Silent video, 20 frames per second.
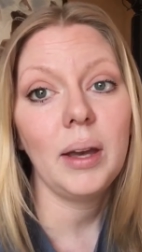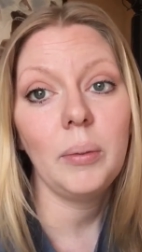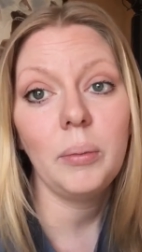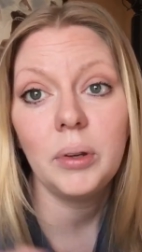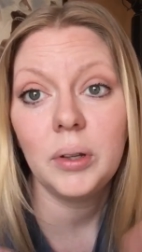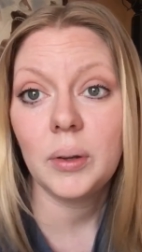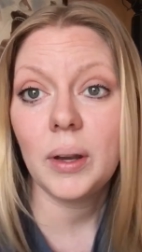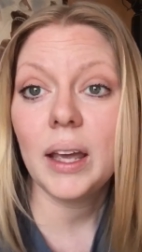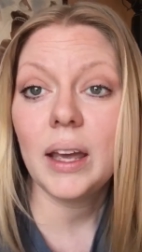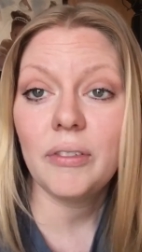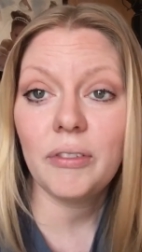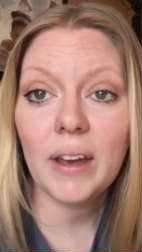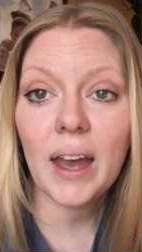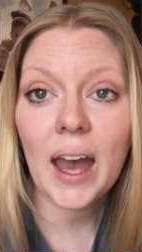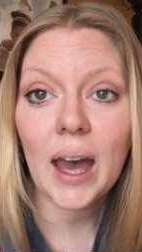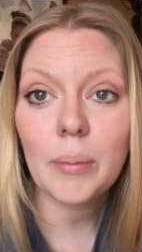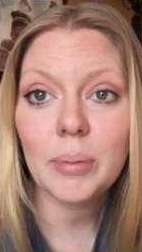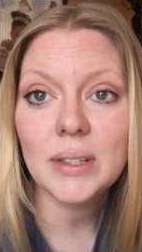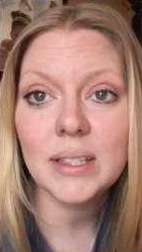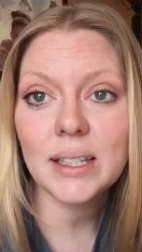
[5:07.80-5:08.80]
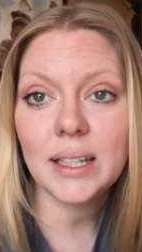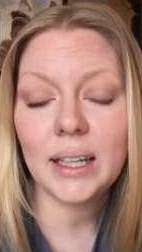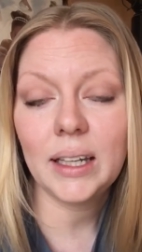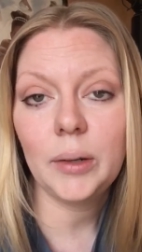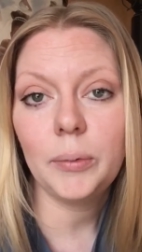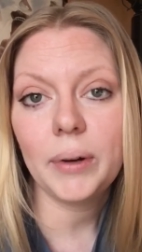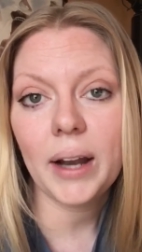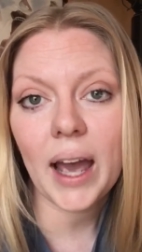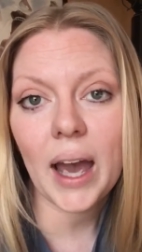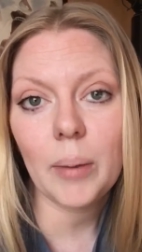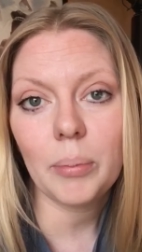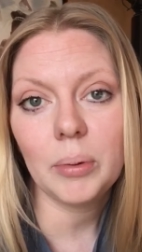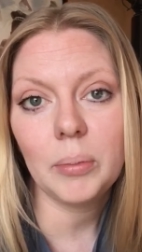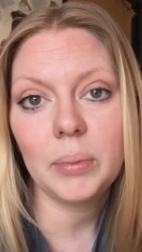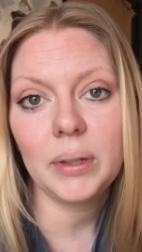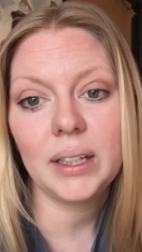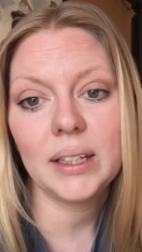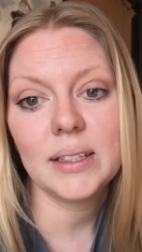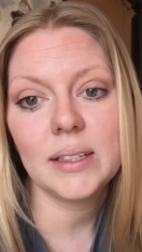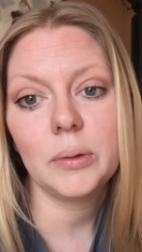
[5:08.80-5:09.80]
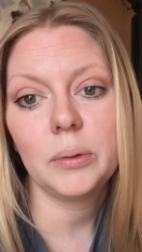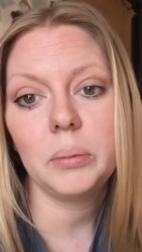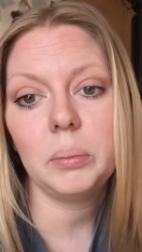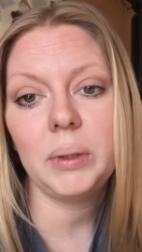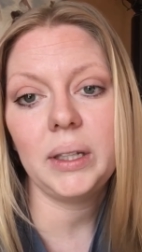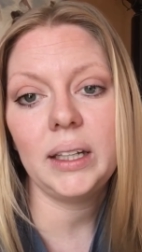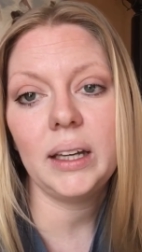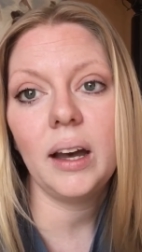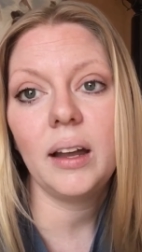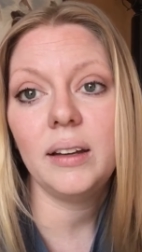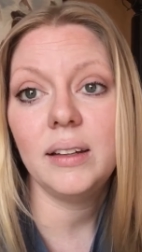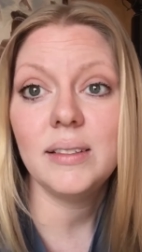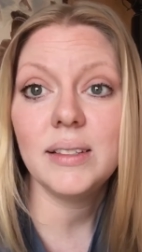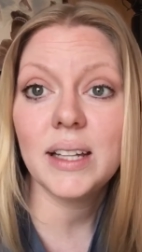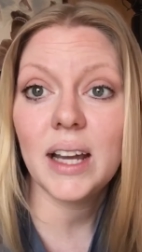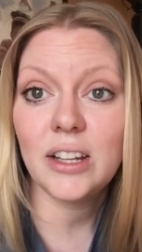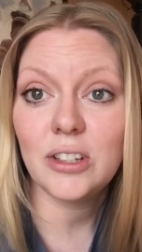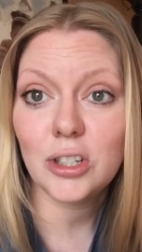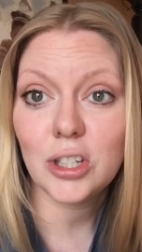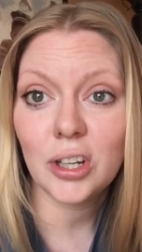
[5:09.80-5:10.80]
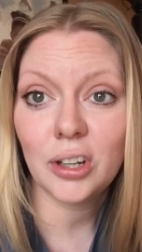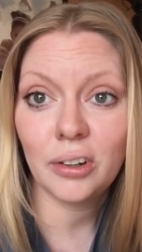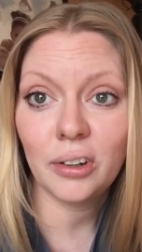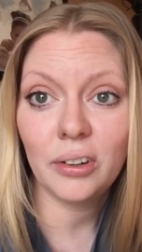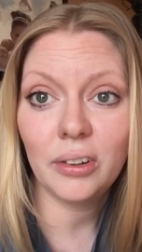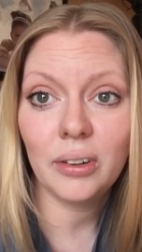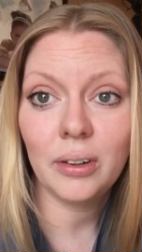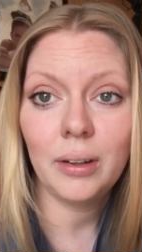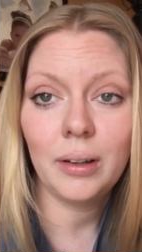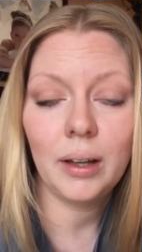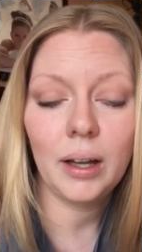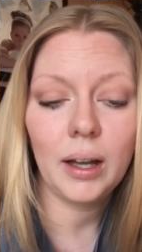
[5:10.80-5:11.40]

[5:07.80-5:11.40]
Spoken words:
would happen because it would be unintentional.